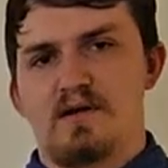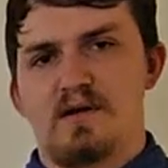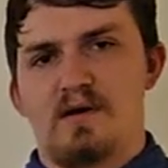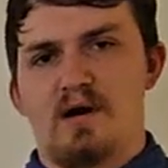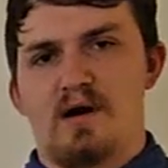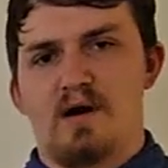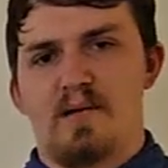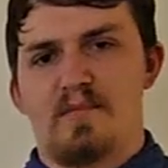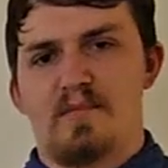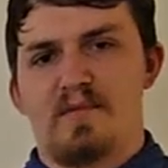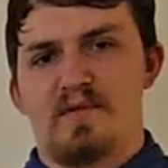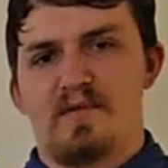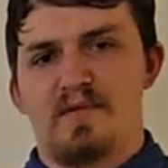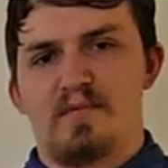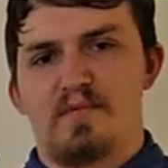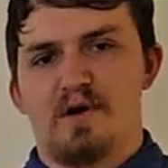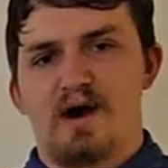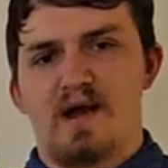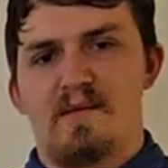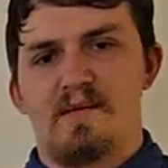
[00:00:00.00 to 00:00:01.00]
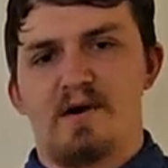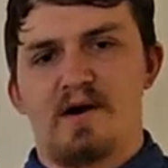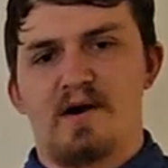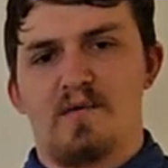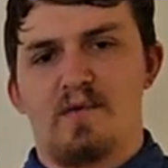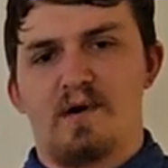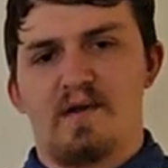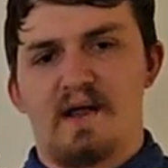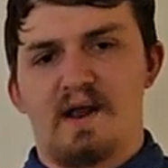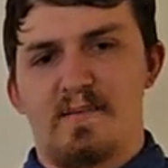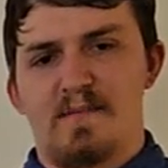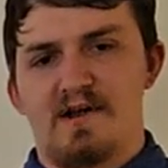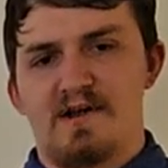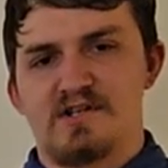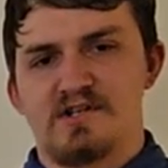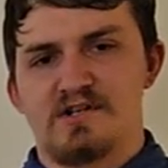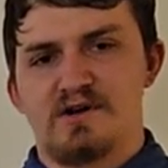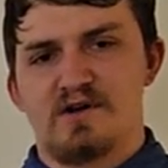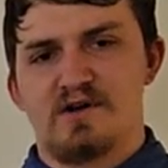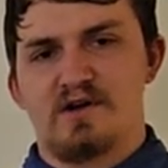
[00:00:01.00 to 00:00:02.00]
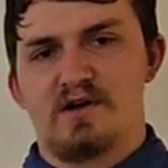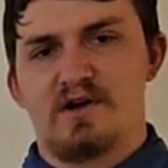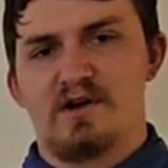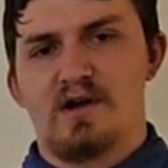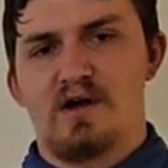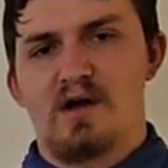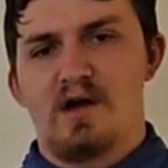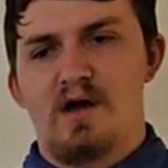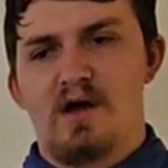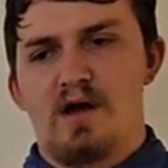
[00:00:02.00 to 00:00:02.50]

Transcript: um, primary one that I mentioned earlier,